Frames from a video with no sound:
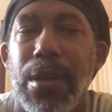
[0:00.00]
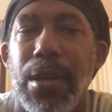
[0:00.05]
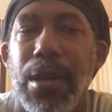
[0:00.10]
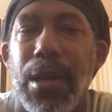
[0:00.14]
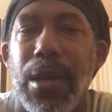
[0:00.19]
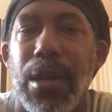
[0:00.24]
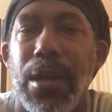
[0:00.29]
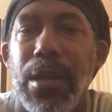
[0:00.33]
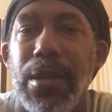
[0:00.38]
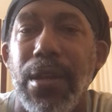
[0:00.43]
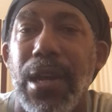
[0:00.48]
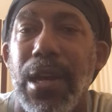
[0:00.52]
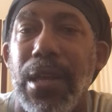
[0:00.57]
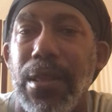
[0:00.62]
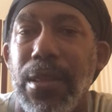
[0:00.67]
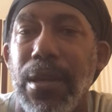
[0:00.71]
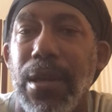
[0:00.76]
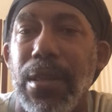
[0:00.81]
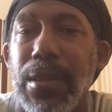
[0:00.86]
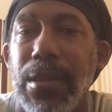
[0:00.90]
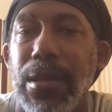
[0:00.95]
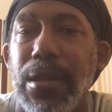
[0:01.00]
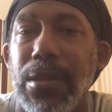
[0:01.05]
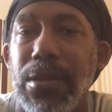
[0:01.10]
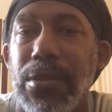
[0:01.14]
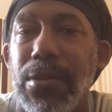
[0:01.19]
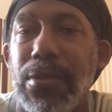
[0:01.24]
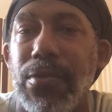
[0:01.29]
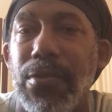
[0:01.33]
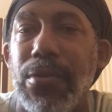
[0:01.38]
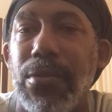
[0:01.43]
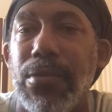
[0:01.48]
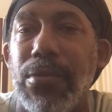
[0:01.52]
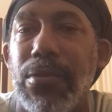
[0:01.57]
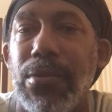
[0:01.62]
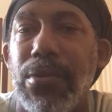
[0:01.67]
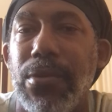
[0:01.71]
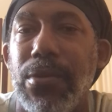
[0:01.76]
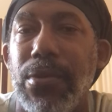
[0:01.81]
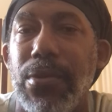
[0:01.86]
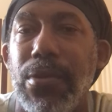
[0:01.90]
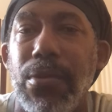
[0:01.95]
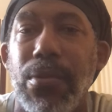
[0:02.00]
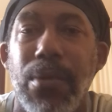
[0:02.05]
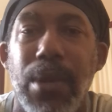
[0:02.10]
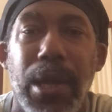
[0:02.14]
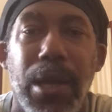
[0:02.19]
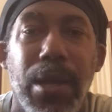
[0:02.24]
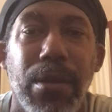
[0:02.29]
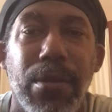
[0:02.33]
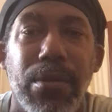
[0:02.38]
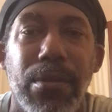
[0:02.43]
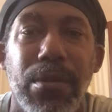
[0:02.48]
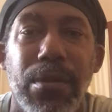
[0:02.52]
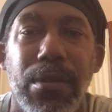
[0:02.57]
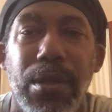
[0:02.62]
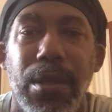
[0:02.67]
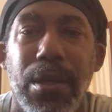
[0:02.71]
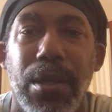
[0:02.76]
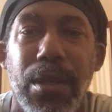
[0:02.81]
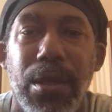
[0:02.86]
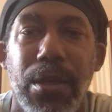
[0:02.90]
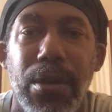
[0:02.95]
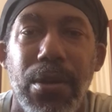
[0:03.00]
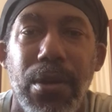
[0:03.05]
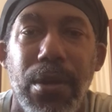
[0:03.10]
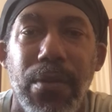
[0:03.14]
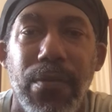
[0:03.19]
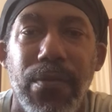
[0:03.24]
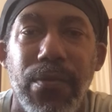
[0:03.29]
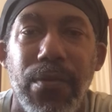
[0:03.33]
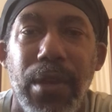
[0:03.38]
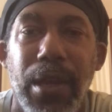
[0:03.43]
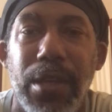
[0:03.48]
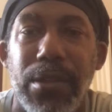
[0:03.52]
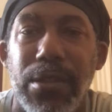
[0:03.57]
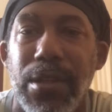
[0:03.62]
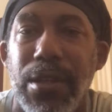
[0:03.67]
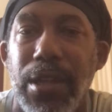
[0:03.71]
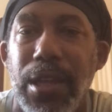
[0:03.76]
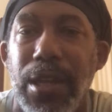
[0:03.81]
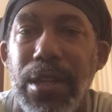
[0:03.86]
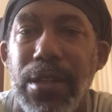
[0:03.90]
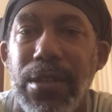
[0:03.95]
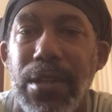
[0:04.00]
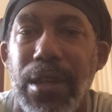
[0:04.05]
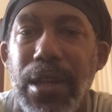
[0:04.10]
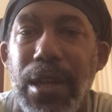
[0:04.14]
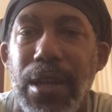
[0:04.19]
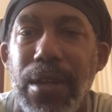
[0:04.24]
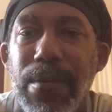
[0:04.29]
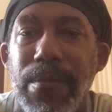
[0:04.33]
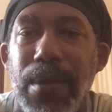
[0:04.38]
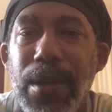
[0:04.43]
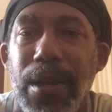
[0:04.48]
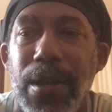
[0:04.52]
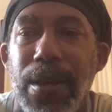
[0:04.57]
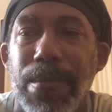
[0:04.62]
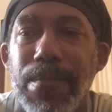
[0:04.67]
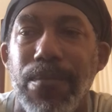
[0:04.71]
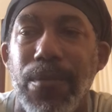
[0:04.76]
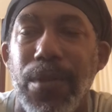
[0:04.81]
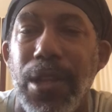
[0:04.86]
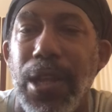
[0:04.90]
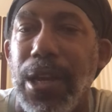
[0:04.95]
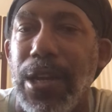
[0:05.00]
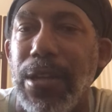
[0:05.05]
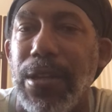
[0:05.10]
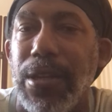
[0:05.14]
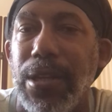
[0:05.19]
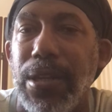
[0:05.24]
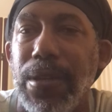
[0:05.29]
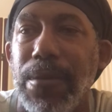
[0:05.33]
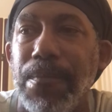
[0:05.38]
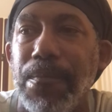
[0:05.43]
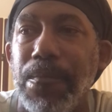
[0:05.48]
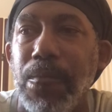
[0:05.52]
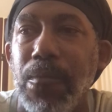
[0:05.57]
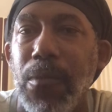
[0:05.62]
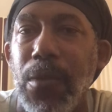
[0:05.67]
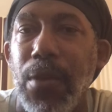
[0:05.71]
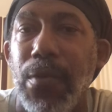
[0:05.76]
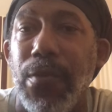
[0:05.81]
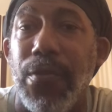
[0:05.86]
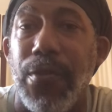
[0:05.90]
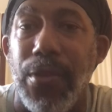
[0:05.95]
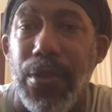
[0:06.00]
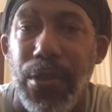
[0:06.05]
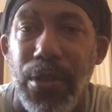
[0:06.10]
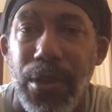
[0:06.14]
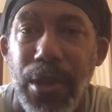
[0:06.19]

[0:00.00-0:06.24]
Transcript: not thought things through too well, it could have escalated to that. Luckily, for